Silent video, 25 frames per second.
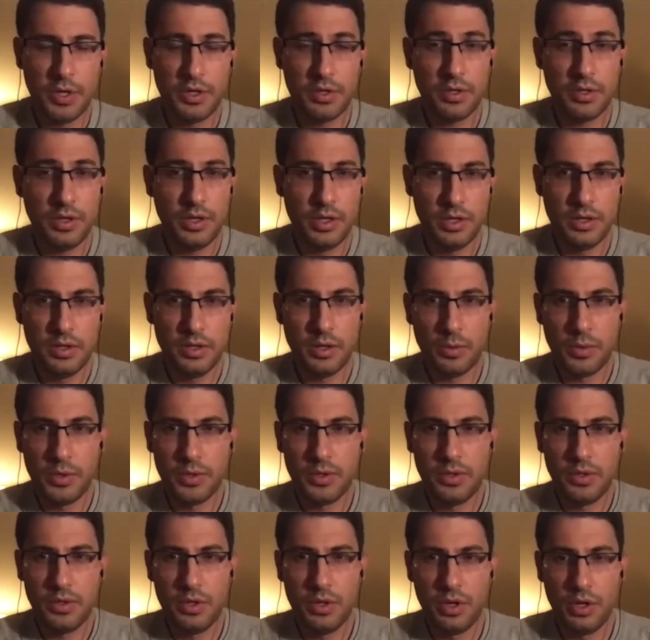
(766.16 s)
because I
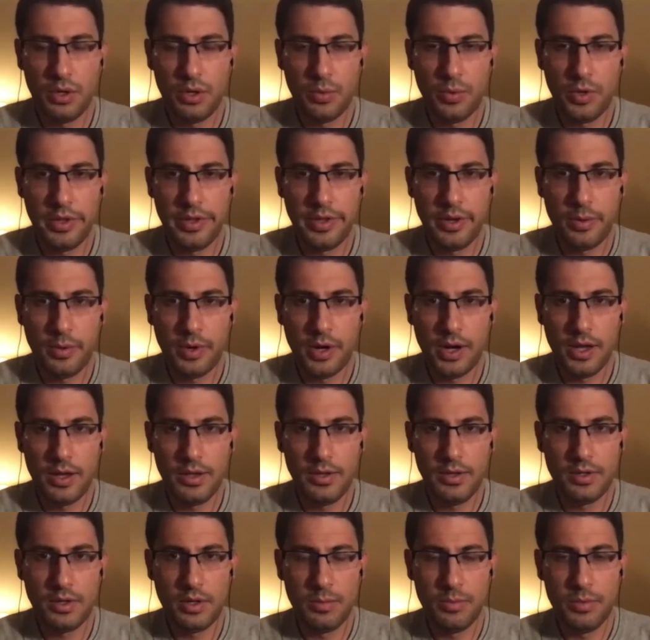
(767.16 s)
wasn't sure where they were at in
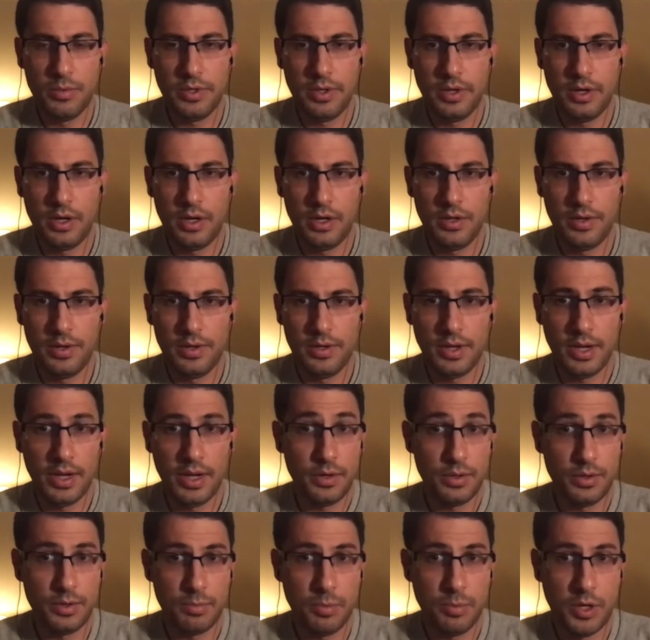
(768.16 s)
terms of their title
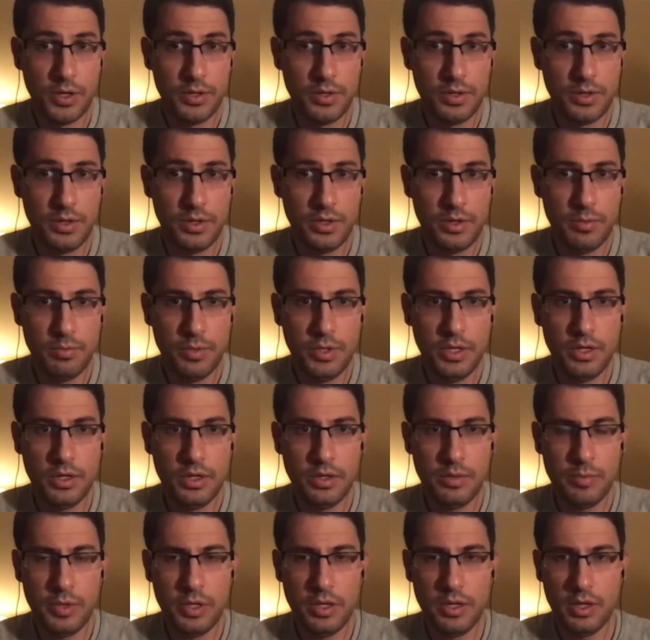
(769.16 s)
sponsorship deal. I
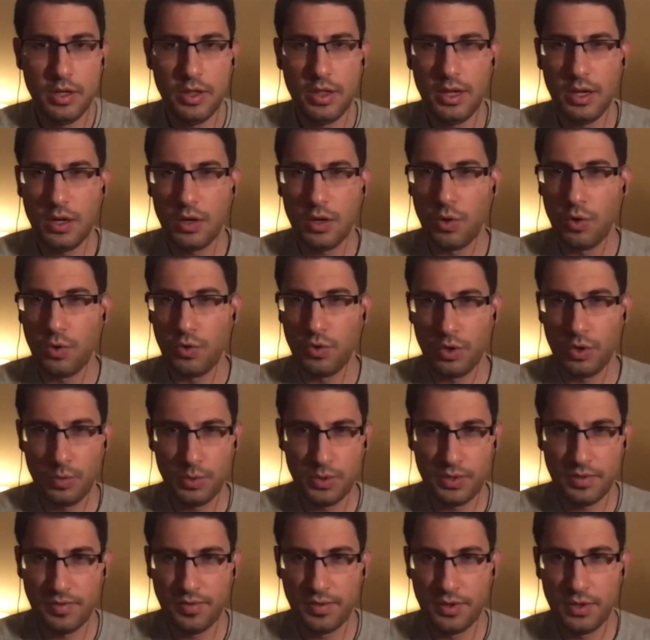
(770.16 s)
mean, I think Kohler was
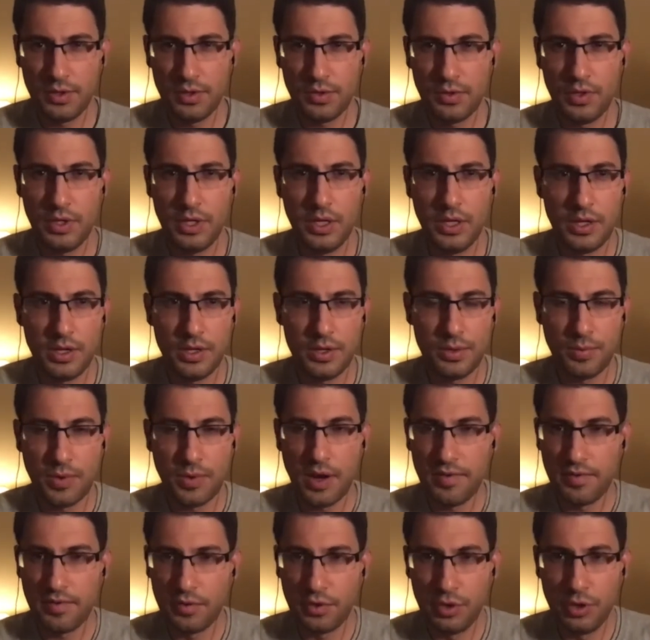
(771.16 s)
the first 3 years.
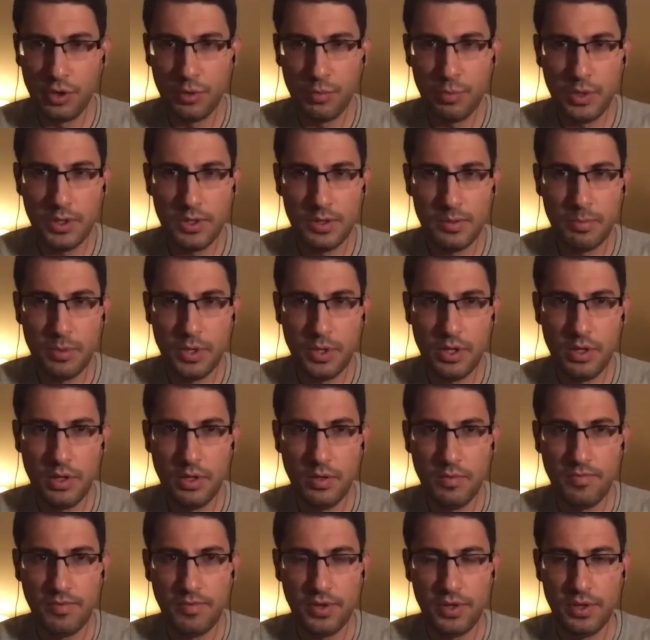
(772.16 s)
Rev Group has been
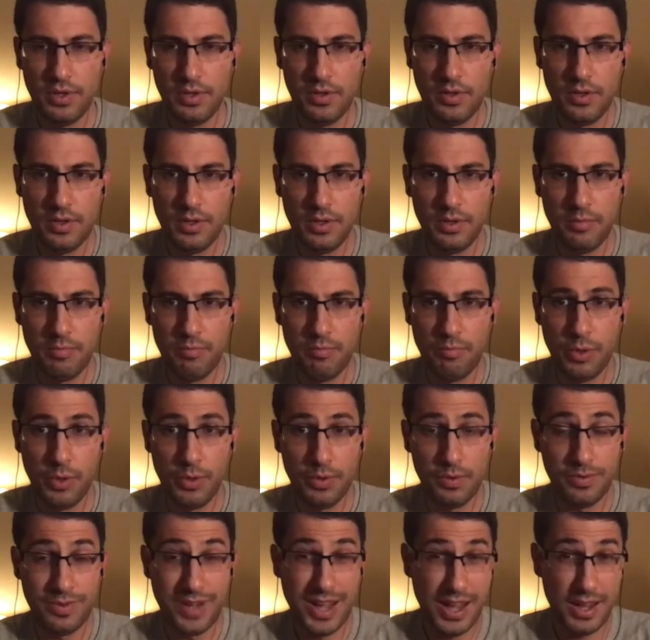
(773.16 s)
for the
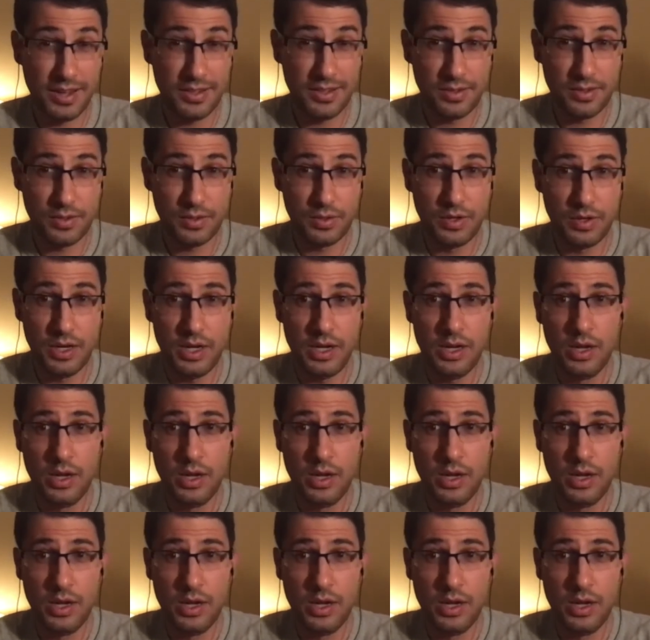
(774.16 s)
last 3.